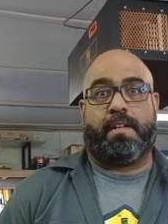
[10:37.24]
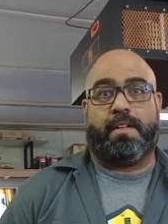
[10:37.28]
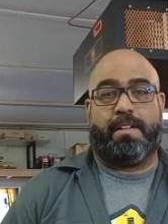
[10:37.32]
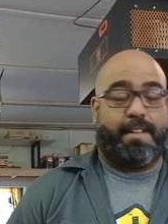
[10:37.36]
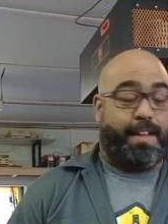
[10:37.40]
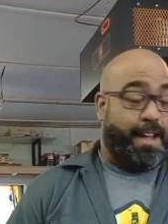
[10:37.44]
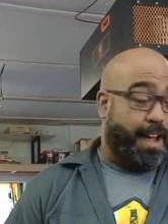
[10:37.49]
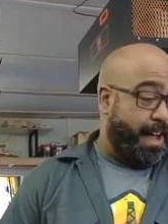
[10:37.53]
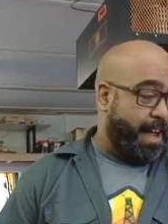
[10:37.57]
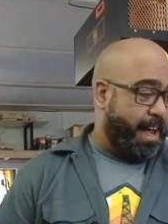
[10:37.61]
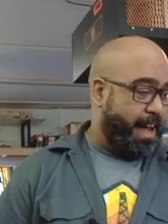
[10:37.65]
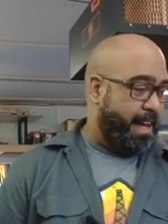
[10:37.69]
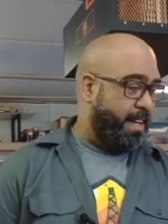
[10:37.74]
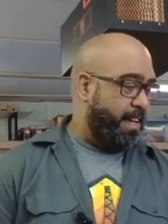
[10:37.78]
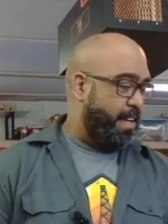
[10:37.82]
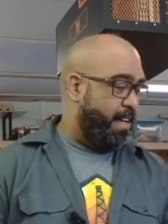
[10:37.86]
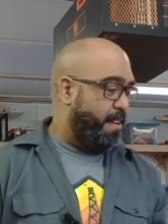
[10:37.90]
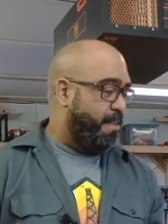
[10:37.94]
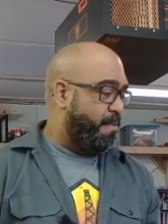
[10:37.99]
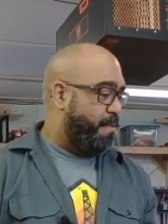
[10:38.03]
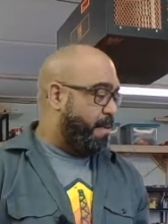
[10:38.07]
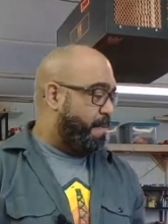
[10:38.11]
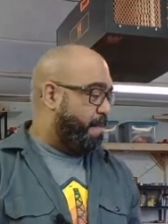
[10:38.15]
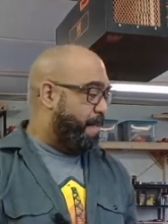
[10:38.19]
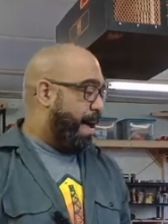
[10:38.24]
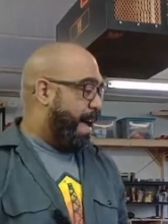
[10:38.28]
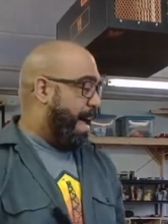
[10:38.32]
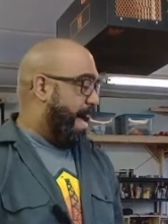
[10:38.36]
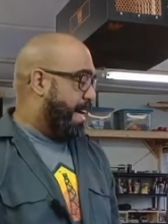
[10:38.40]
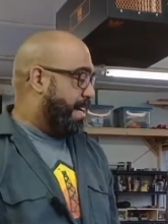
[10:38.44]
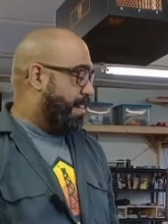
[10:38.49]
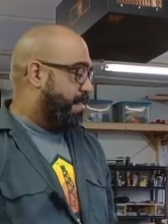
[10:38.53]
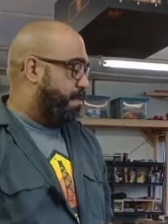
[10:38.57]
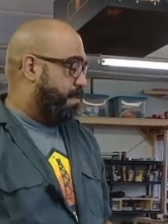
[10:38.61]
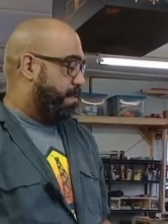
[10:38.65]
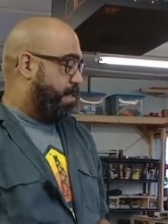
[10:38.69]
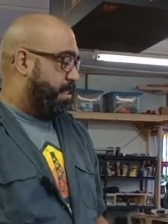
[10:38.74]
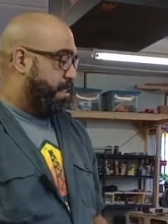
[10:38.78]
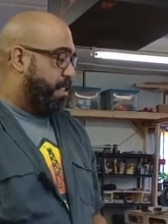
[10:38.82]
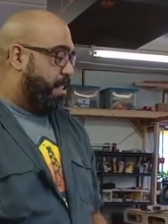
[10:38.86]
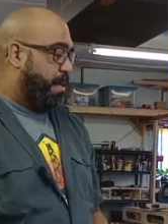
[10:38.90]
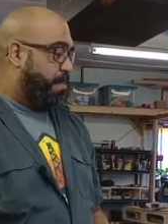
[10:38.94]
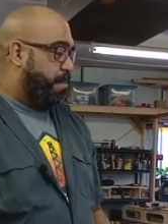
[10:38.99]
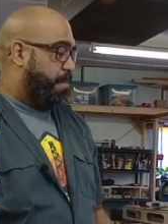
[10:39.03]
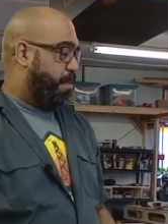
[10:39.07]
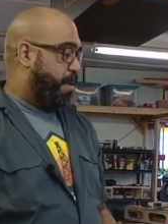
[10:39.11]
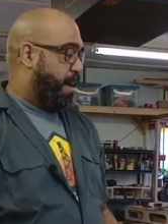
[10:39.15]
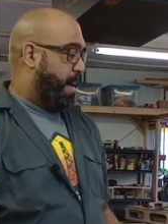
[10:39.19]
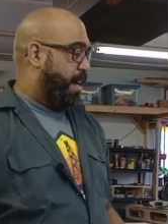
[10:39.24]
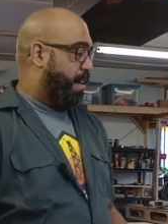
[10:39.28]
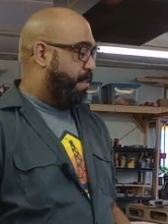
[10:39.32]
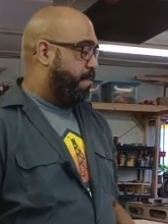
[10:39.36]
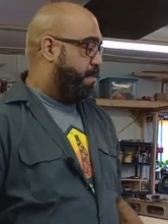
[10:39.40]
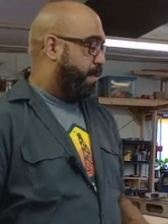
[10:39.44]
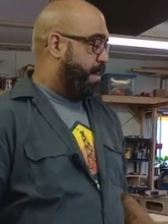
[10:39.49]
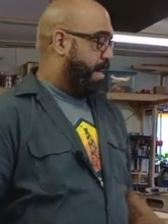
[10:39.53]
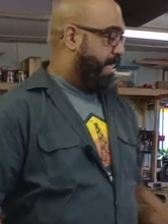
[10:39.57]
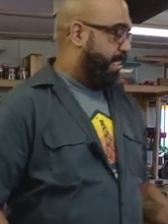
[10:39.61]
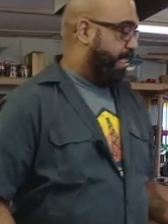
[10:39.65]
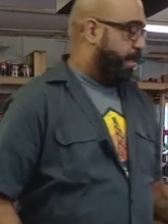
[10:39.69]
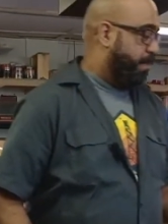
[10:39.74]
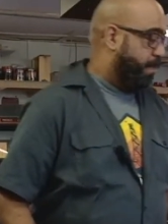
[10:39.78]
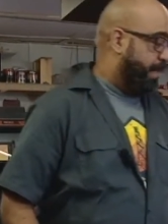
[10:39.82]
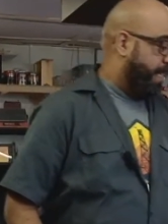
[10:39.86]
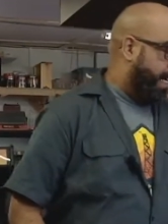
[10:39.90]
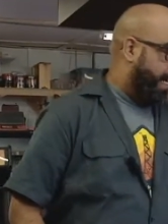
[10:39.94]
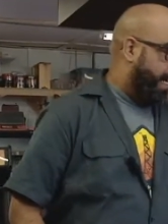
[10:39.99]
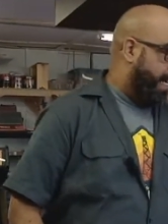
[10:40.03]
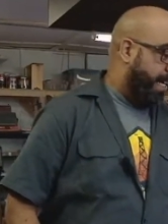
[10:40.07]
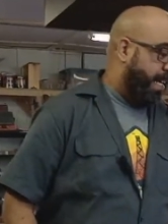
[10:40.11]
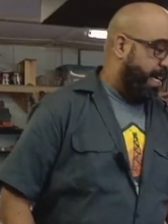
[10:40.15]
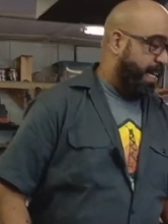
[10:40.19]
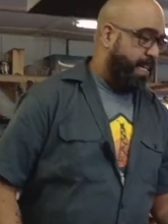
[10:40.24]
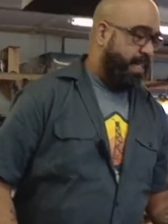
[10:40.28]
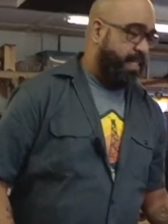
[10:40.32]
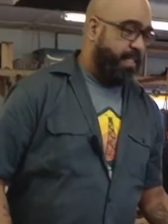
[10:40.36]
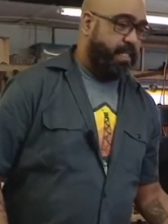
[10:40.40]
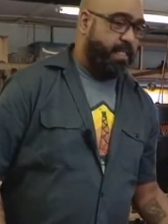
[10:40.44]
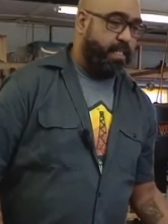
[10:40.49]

All right, we're back. We took a break. We got something to eat.